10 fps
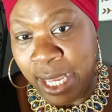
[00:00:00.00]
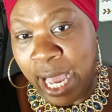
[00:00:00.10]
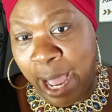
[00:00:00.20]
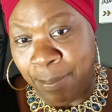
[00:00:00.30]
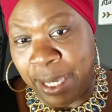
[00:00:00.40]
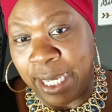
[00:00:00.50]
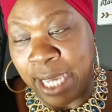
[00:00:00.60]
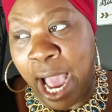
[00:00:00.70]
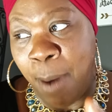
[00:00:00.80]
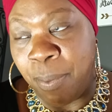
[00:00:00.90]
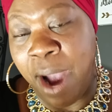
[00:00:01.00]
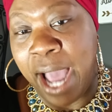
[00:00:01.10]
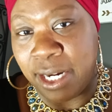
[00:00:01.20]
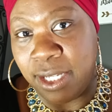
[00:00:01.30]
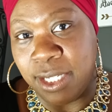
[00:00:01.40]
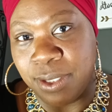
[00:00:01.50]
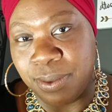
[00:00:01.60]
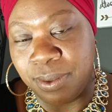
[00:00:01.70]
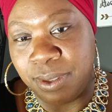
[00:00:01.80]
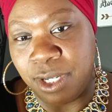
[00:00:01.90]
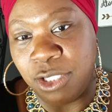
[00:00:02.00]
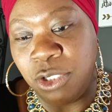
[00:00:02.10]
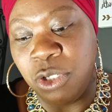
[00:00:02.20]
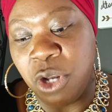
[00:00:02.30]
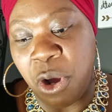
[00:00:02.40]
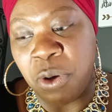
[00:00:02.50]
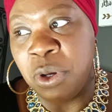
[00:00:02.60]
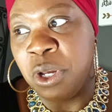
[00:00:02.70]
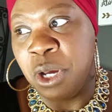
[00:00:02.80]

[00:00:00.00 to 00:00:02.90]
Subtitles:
I mean, I'm proud of you because, you know,